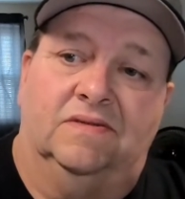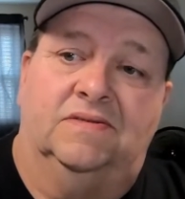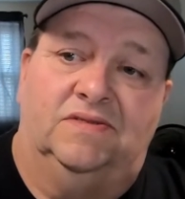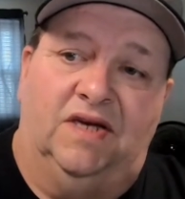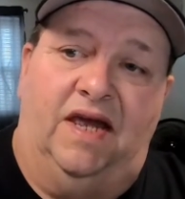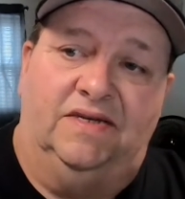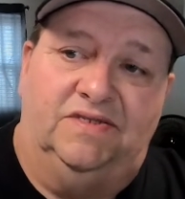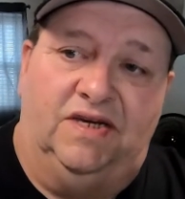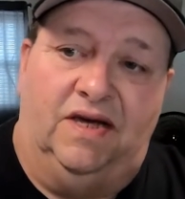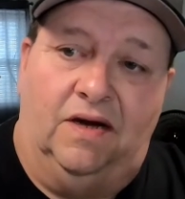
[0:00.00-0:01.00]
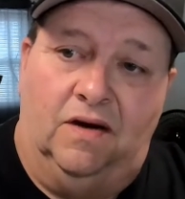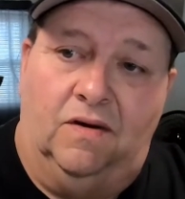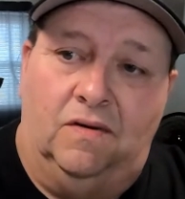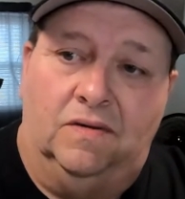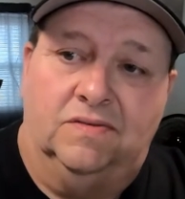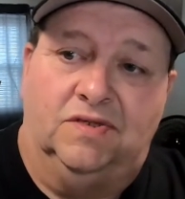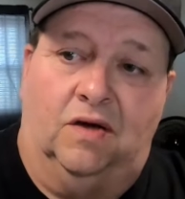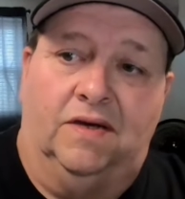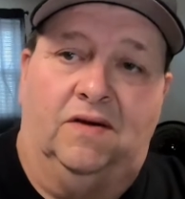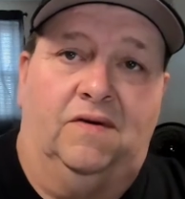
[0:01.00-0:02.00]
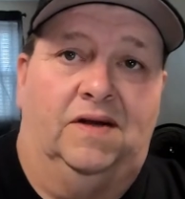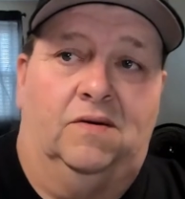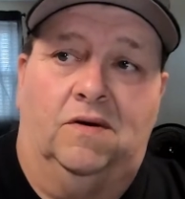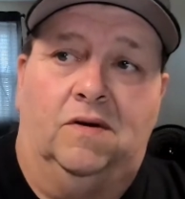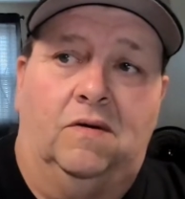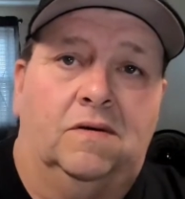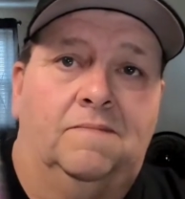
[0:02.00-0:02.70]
JGO, Jolly Green Oil.